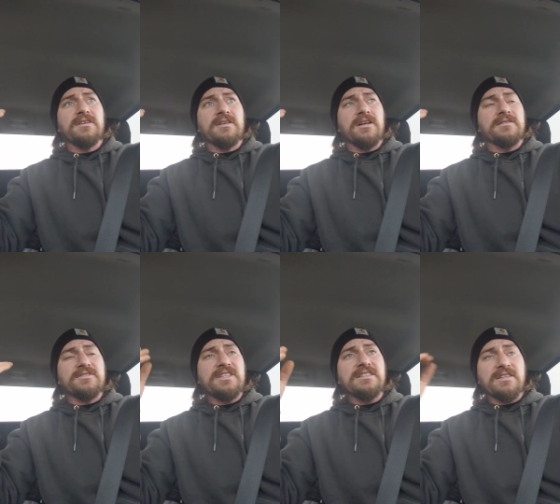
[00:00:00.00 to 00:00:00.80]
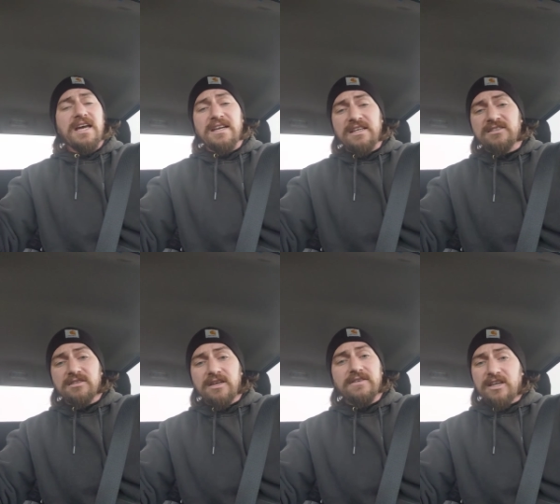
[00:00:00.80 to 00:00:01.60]
or 6 or 8-inch
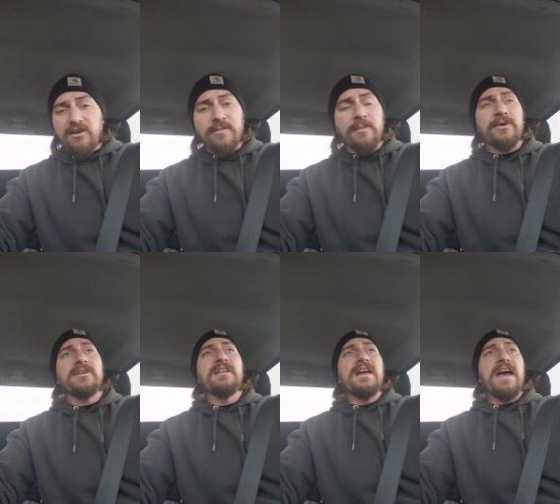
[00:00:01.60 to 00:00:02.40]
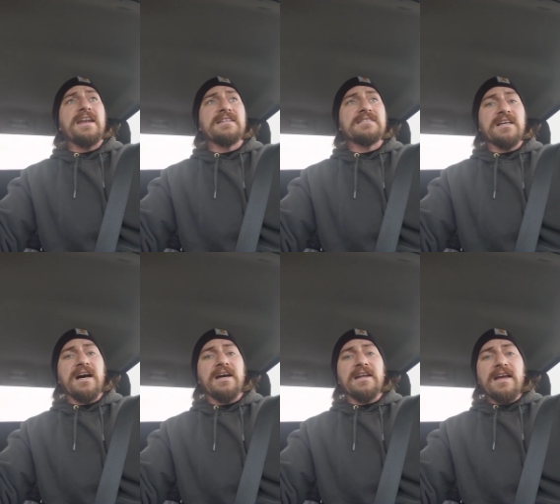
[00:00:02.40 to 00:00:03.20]
lift, I can't remember. And it's
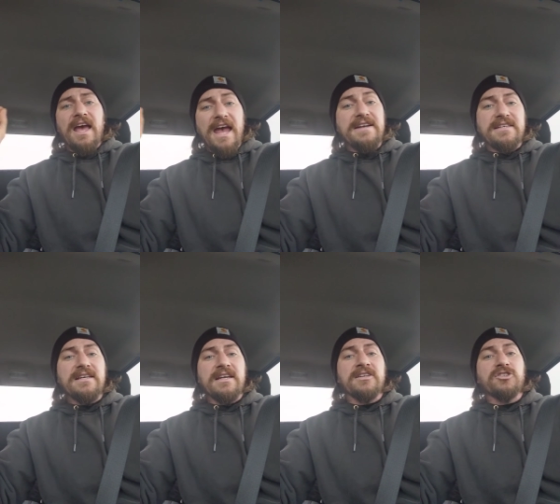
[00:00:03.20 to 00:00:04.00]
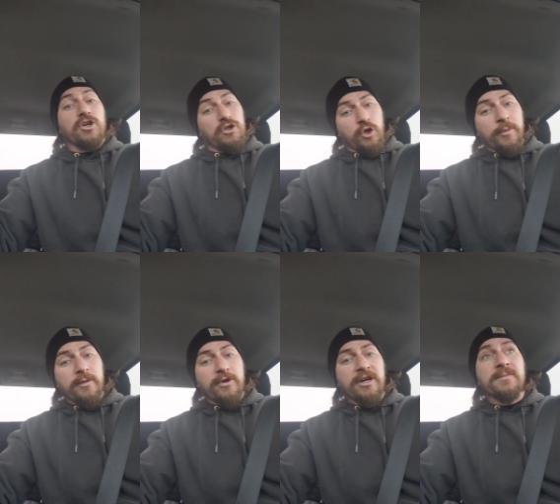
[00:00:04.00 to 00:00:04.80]
got 18-inch
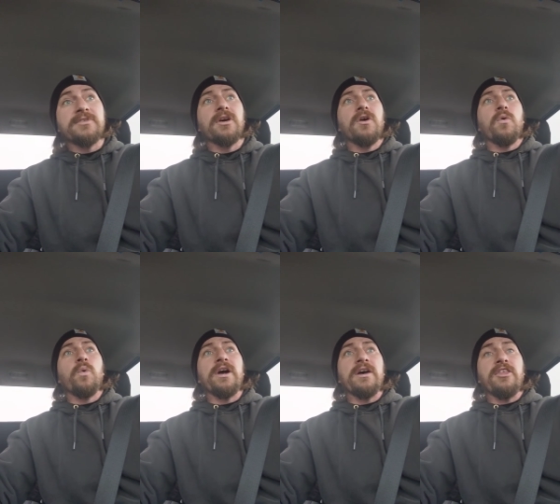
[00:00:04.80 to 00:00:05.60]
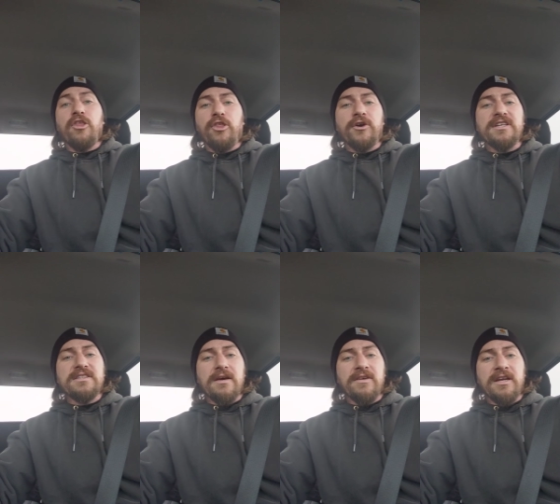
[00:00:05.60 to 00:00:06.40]
aluminum rims with
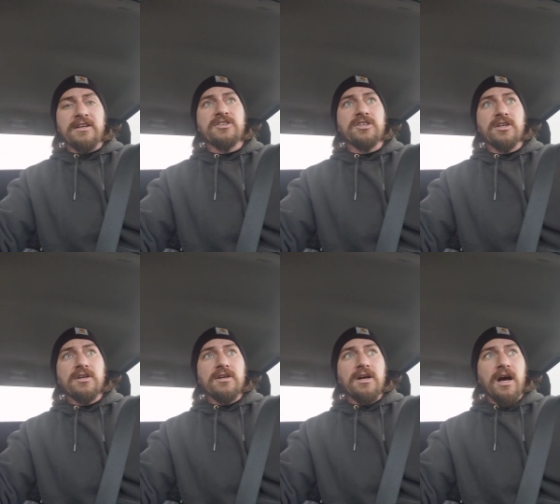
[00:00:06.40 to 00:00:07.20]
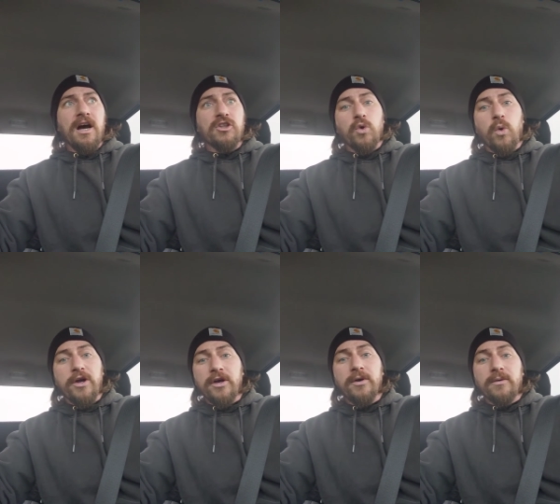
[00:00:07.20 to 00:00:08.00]
37-inch
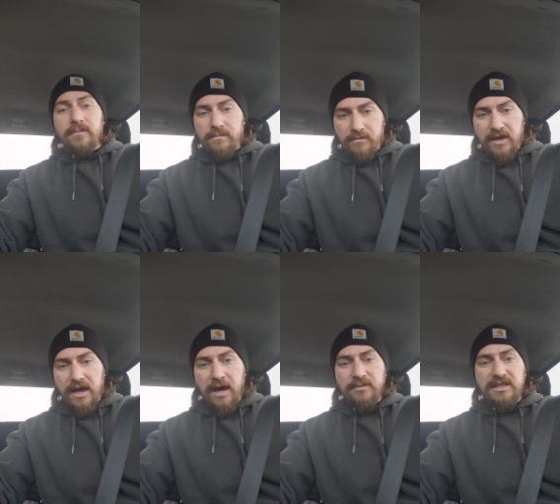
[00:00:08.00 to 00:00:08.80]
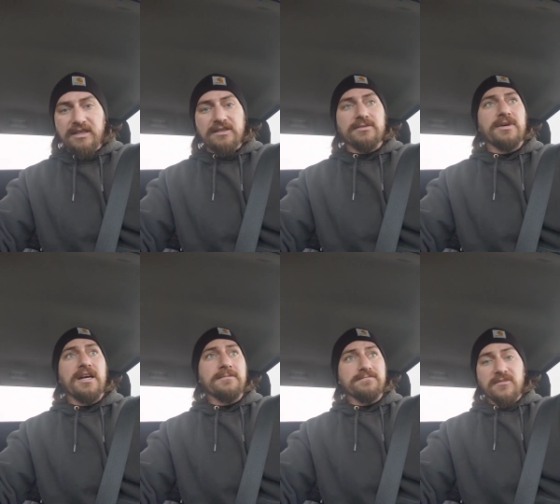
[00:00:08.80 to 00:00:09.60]
Toyo MTs,
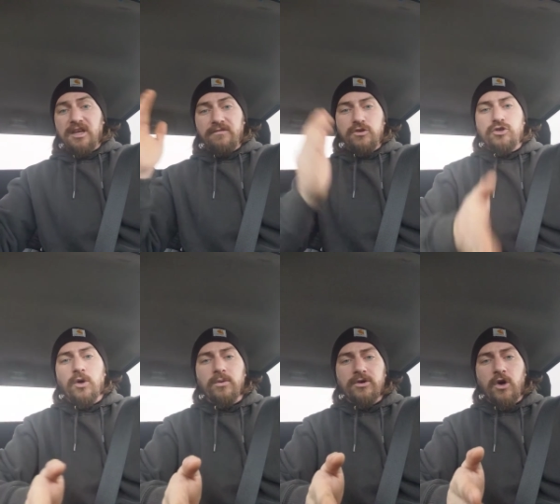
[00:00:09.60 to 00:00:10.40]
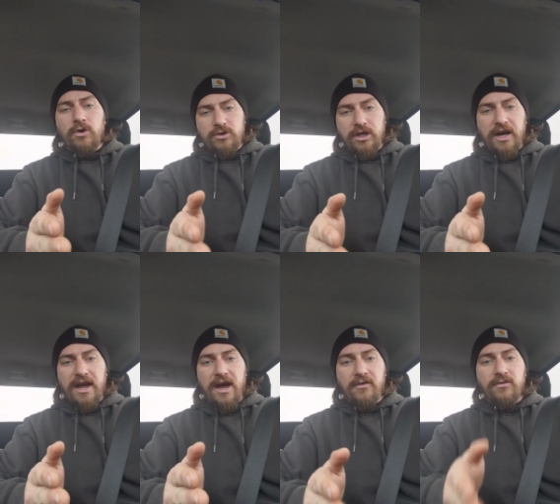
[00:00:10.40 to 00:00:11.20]
right? If you don't know what truck I
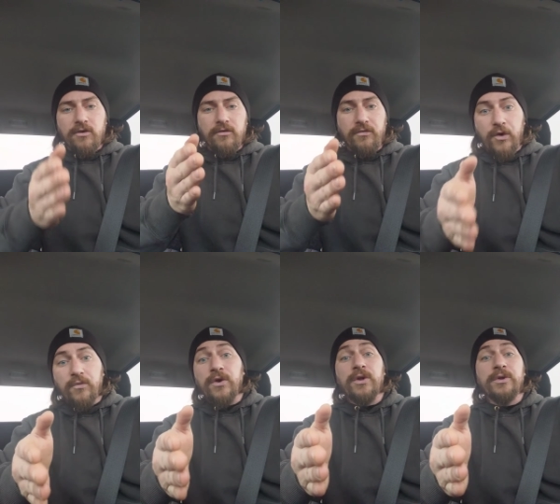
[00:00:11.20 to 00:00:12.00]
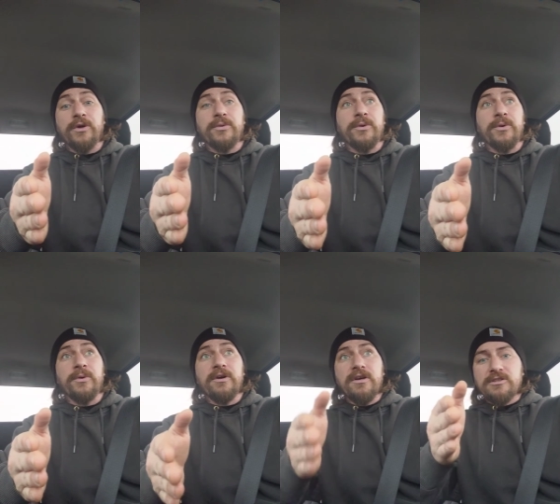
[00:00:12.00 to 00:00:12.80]
have, feel free to look through
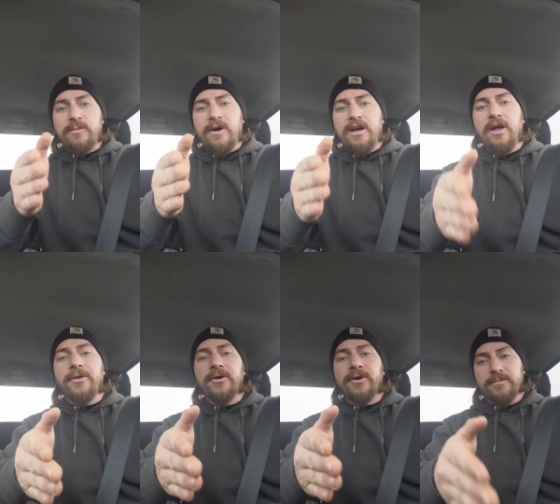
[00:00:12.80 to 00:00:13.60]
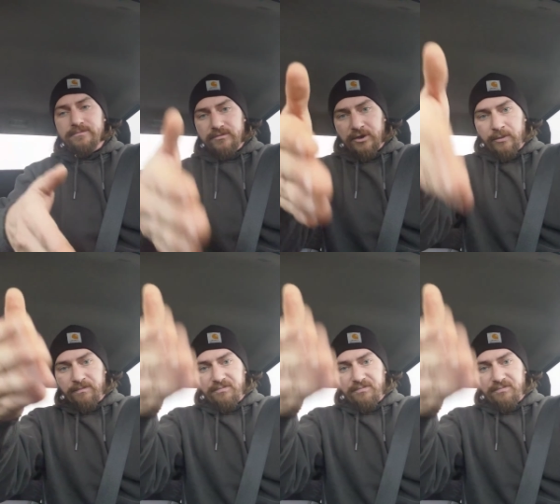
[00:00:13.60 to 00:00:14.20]
some of my other little